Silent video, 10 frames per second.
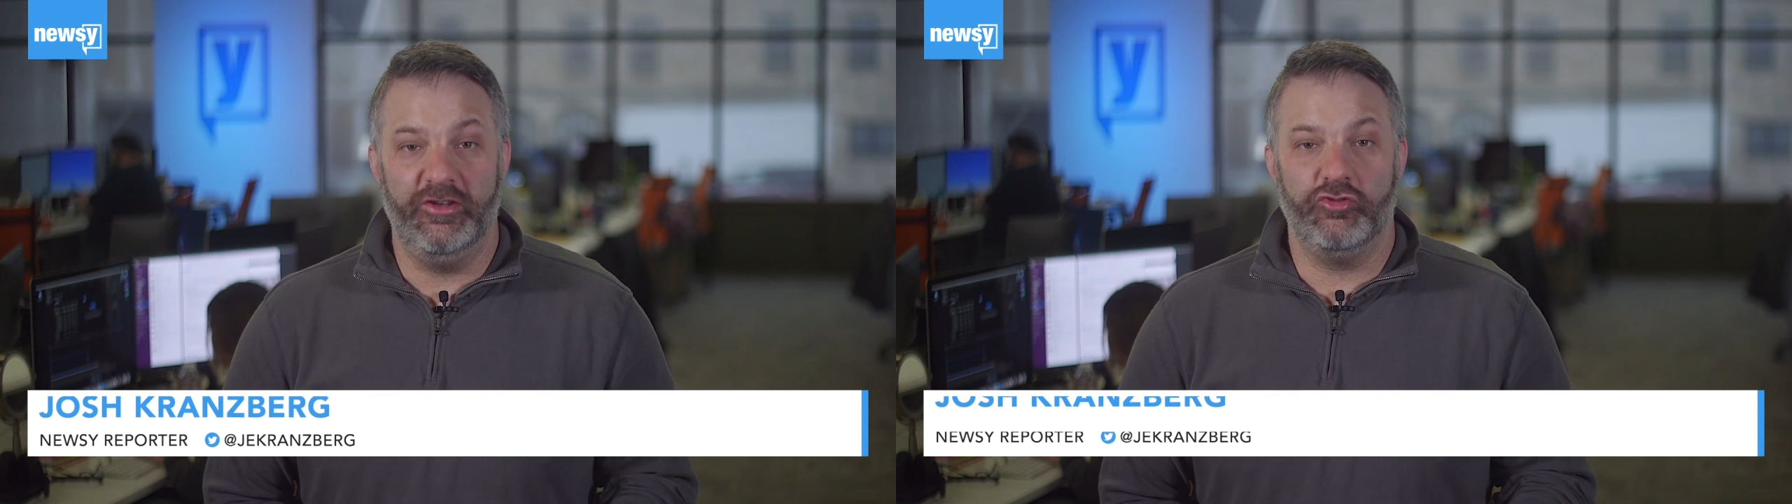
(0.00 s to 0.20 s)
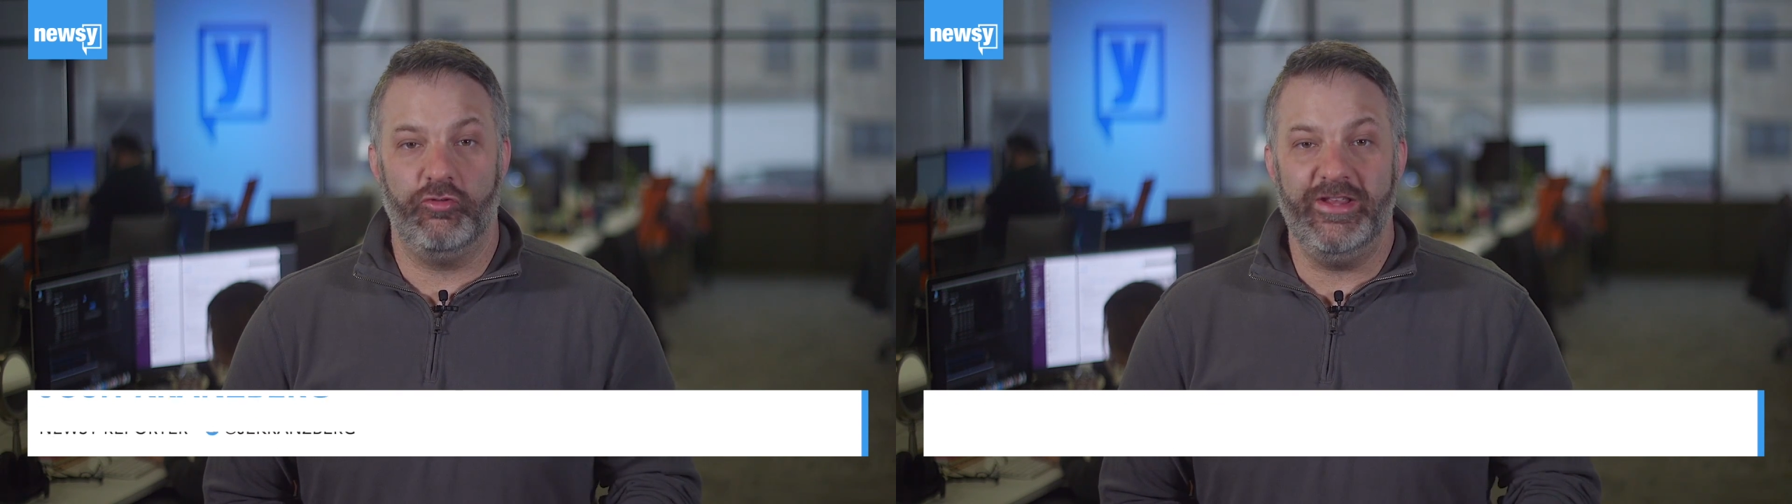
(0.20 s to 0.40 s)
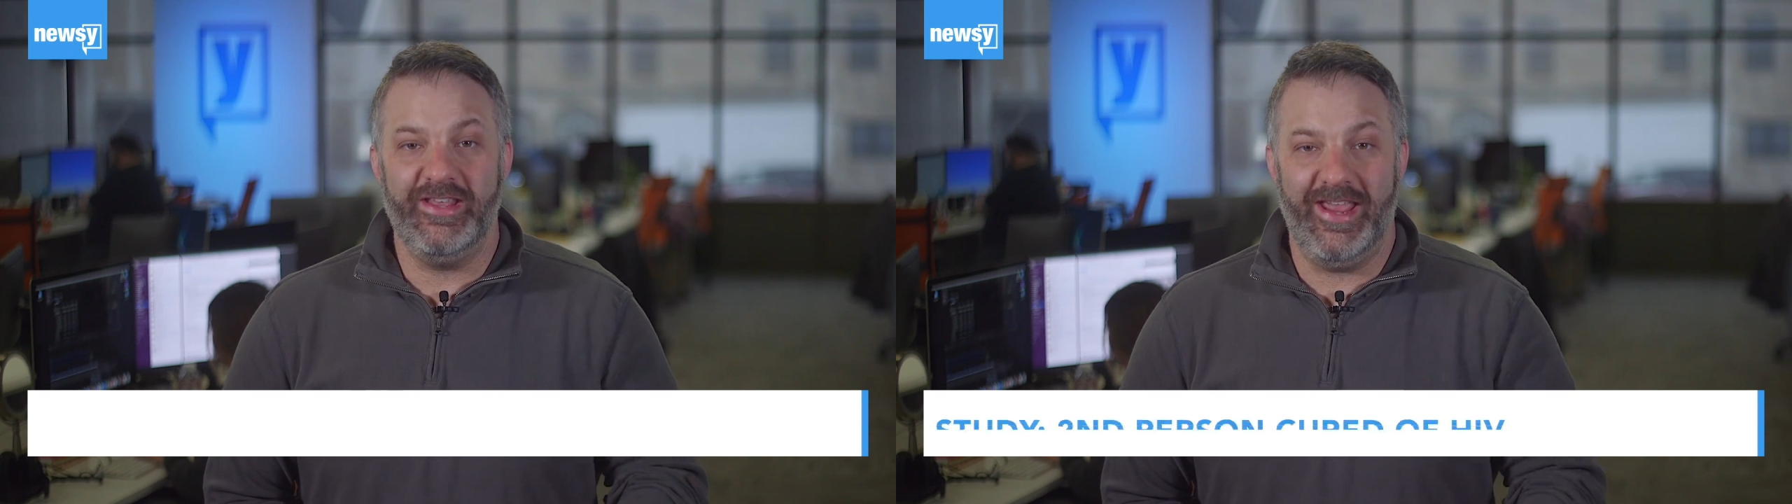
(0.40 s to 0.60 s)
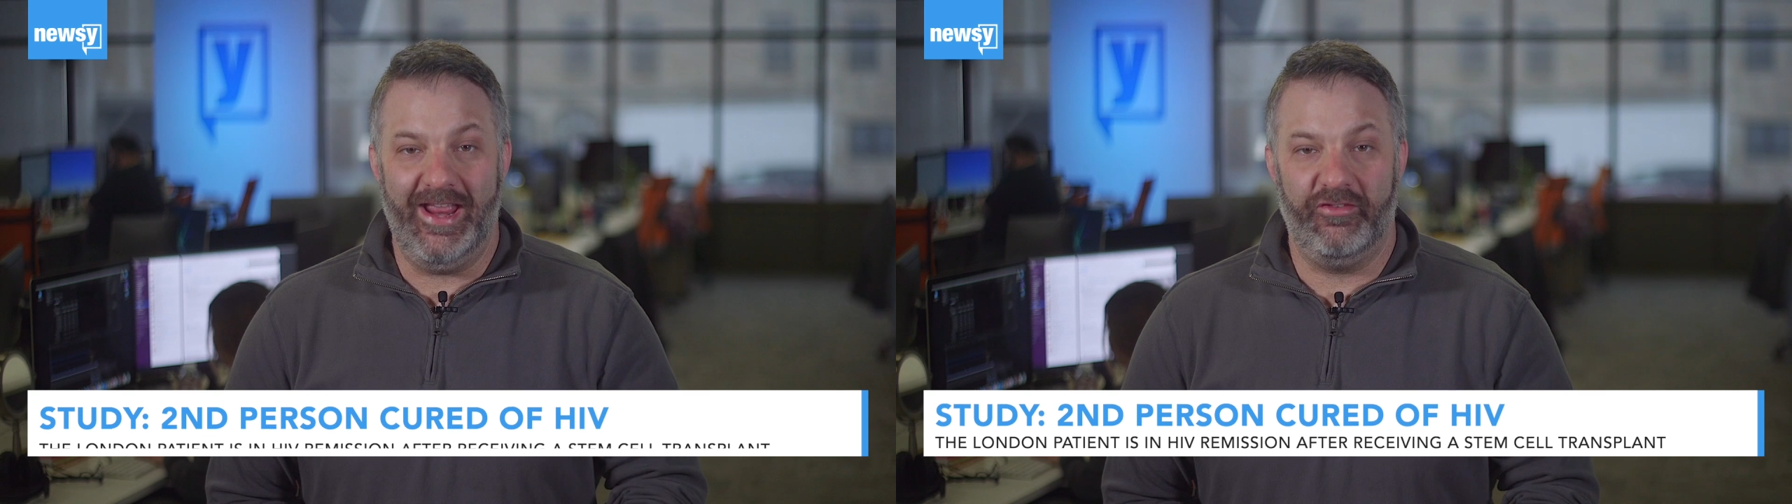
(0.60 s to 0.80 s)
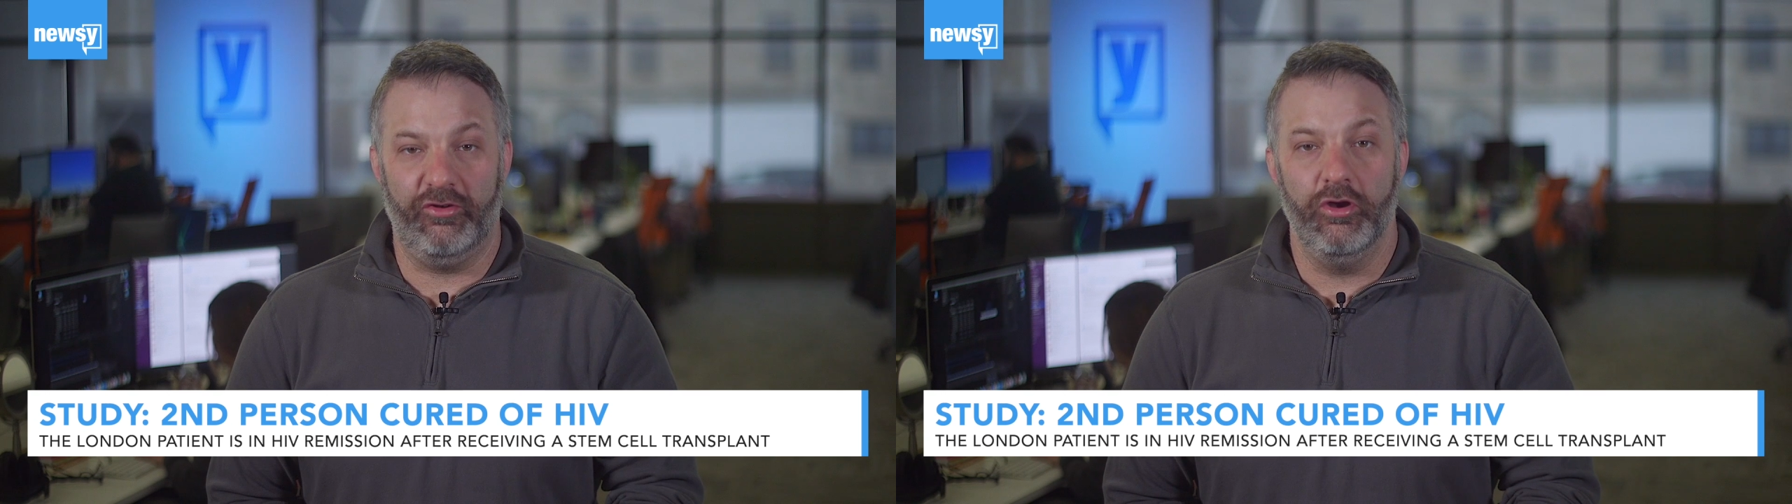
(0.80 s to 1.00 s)
to treat the
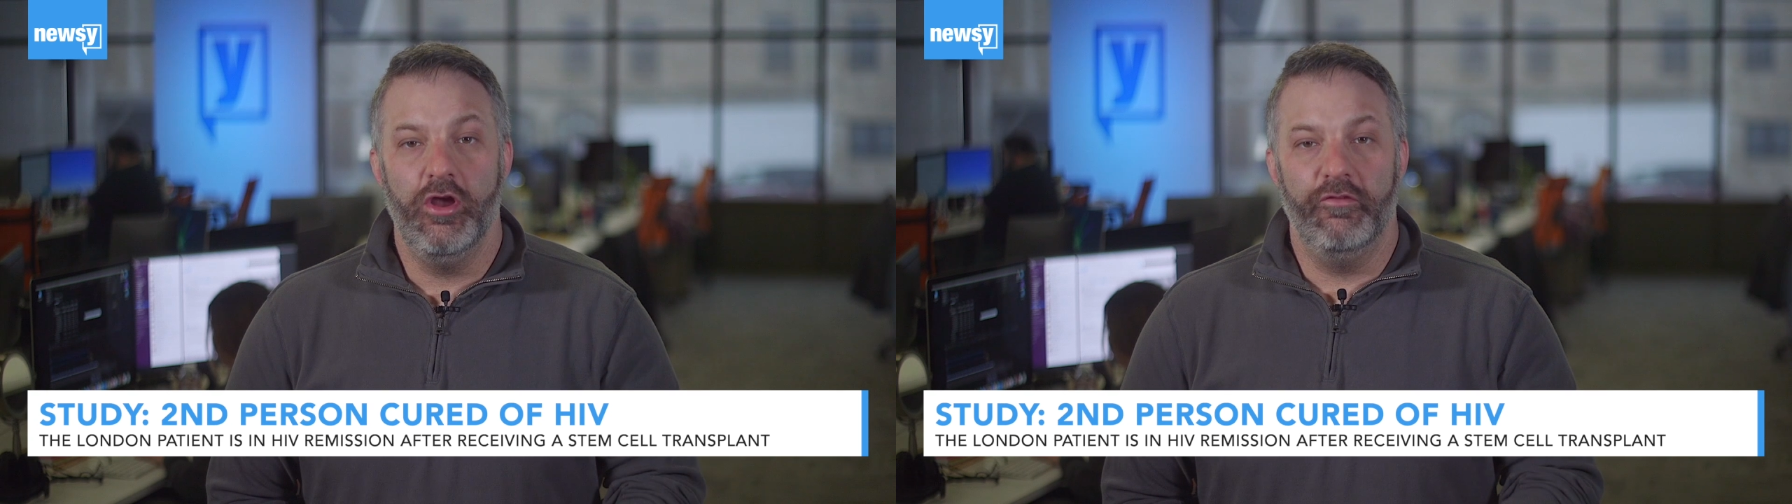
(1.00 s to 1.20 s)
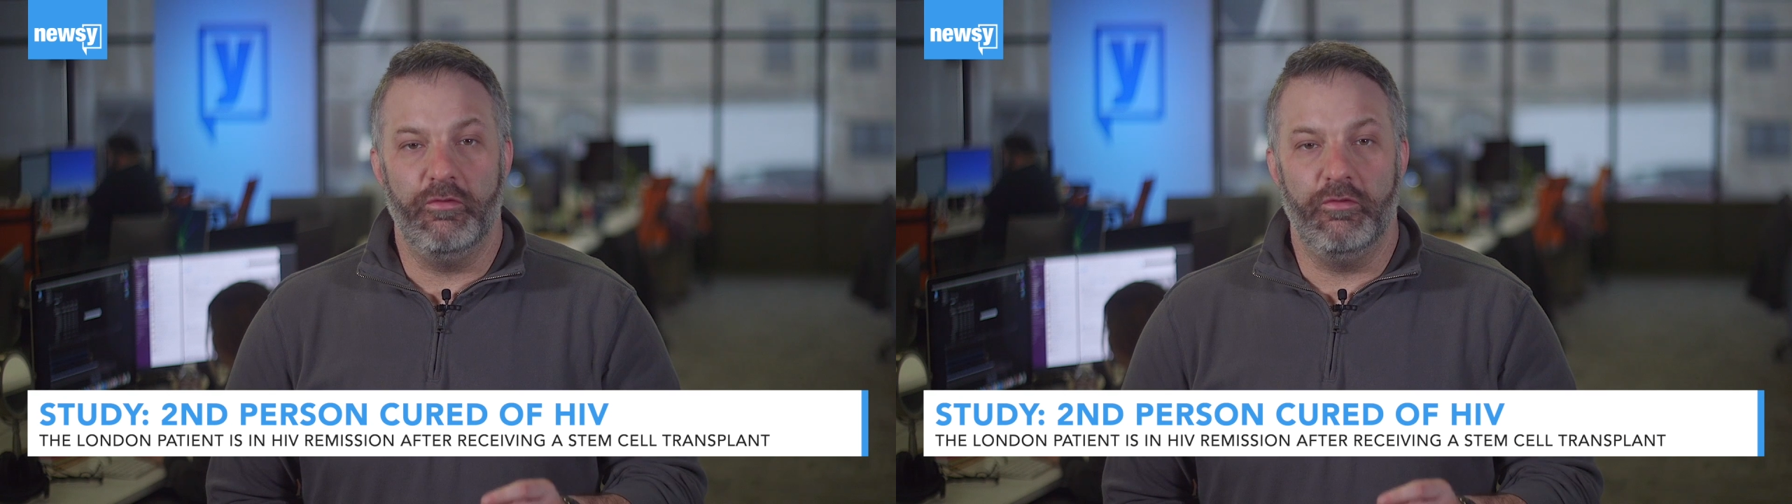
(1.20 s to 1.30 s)
cancer